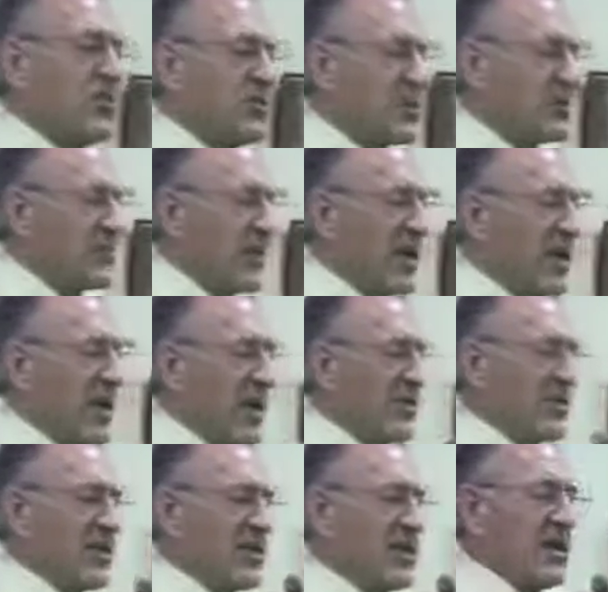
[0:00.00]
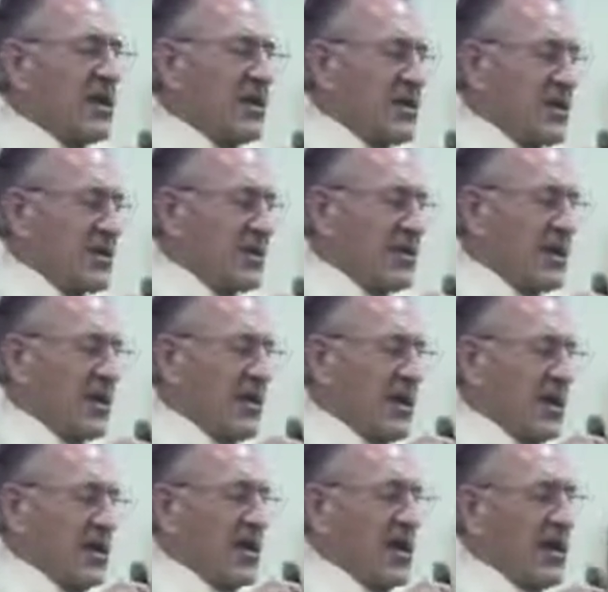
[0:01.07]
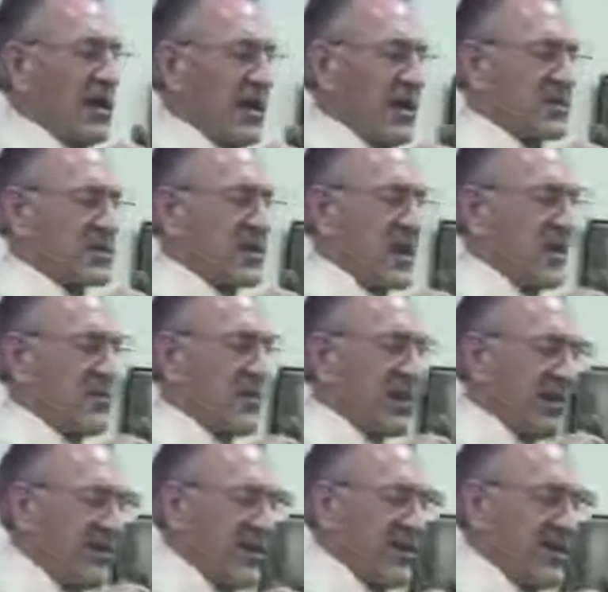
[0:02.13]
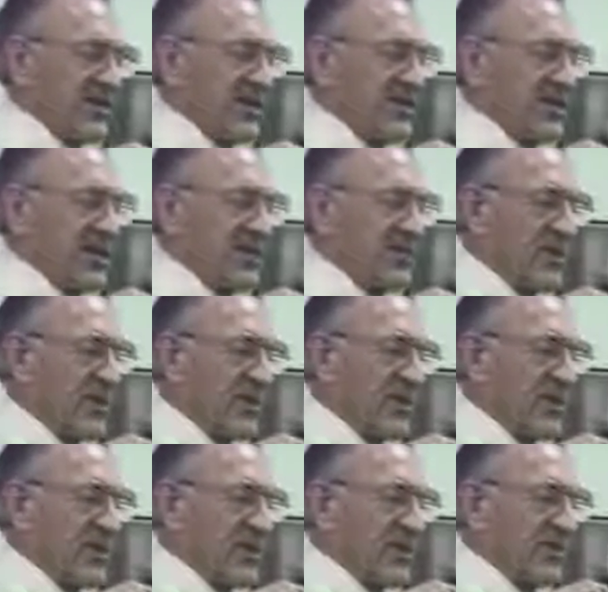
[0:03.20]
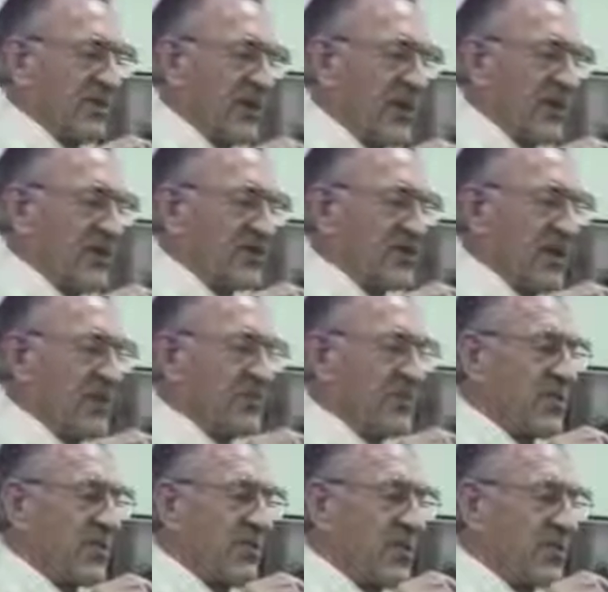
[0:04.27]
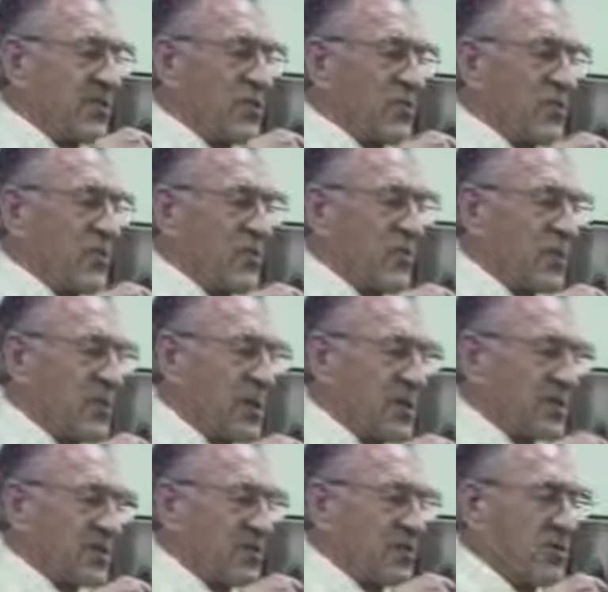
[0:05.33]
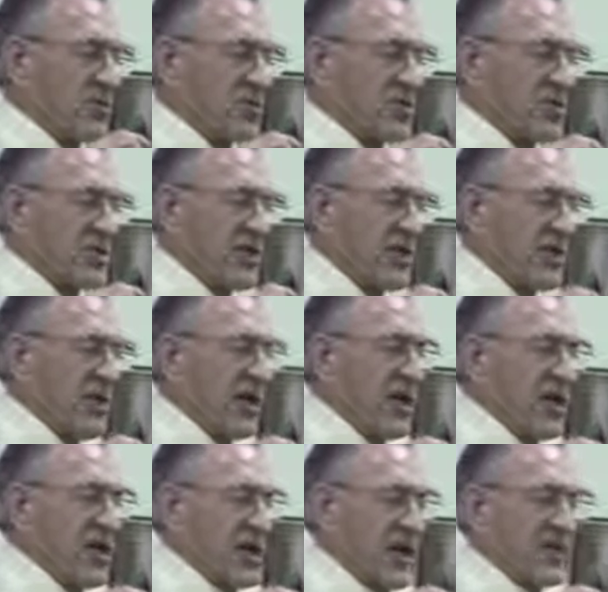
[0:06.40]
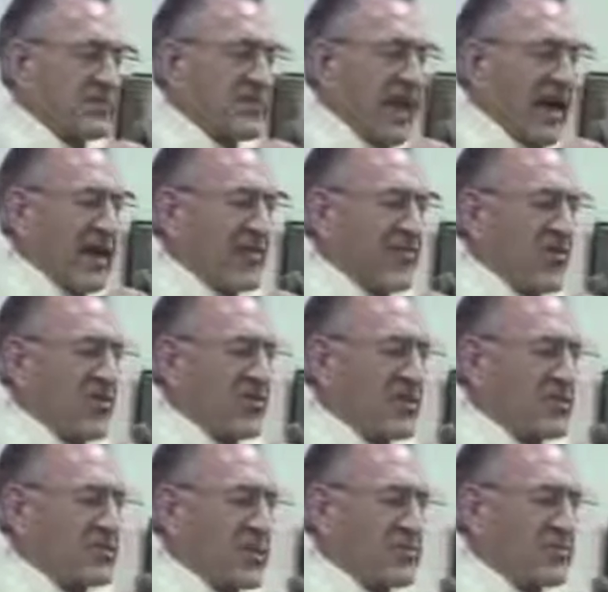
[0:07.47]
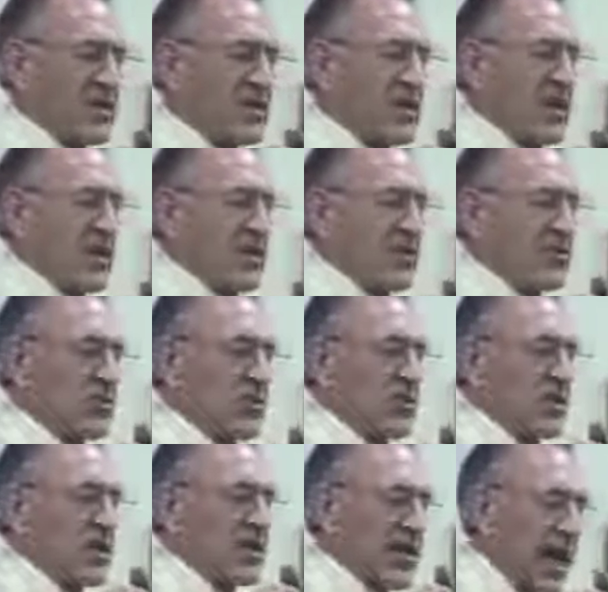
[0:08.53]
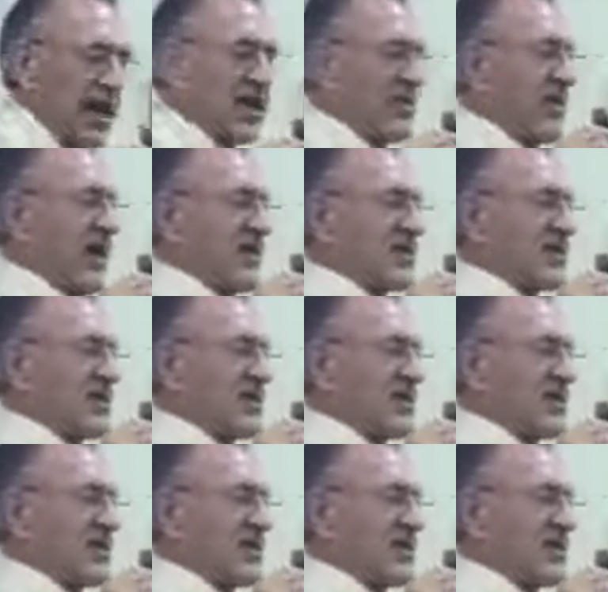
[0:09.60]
We just pray now that in, in our hearts now, believing this is it, and believing what the prophet said, and believing what your own word has told us, and we see it laced back and forth in the scripture, that you're going to dynamize